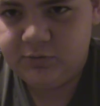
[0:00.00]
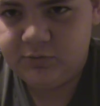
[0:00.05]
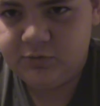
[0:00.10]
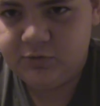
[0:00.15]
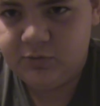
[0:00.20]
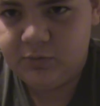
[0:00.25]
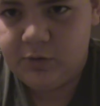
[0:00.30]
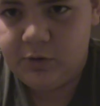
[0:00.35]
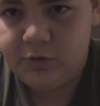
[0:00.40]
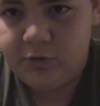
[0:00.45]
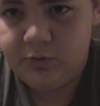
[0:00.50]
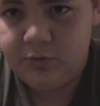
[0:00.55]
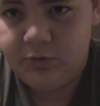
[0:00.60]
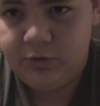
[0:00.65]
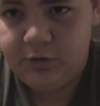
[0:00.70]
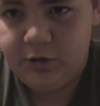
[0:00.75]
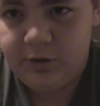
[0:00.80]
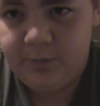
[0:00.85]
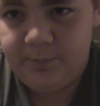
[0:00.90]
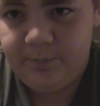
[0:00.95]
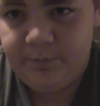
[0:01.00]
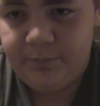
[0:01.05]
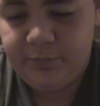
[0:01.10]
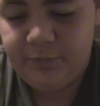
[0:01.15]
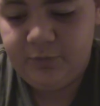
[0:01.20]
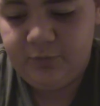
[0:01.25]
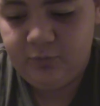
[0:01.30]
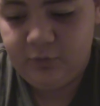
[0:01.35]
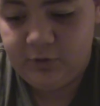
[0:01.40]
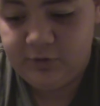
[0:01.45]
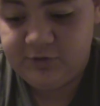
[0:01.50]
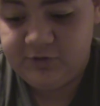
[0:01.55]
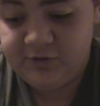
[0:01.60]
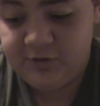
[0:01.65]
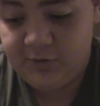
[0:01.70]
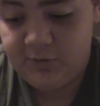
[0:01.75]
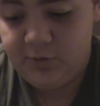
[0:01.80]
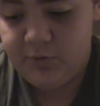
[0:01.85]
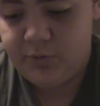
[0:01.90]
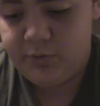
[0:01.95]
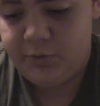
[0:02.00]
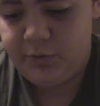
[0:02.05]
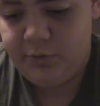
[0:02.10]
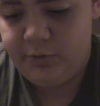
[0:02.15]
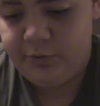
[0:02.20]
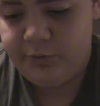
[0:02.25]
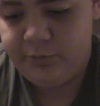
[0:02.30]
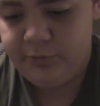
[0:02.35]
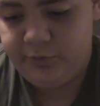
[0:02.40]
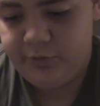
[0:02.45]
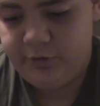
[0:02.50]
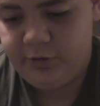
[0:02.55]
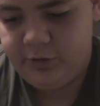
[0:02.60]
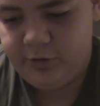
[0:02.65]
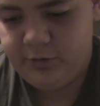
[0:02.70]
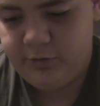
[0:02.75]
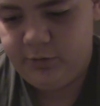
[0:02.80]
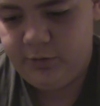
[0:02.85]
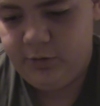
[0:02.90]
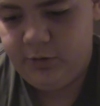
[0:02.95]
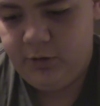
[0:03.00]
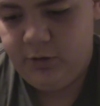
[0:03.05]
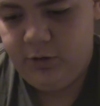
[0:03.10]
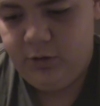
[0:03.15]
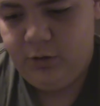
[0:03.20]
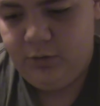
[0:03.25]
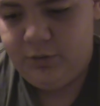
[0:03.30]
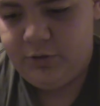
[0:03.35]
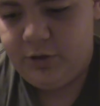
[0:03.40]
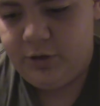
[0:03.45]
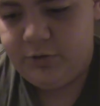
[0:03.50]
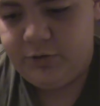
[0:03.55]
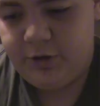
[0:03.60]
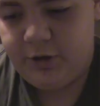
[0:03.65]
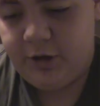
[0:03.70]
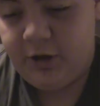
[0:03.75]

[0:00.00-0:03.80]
so I could run silicone oil through the gun without the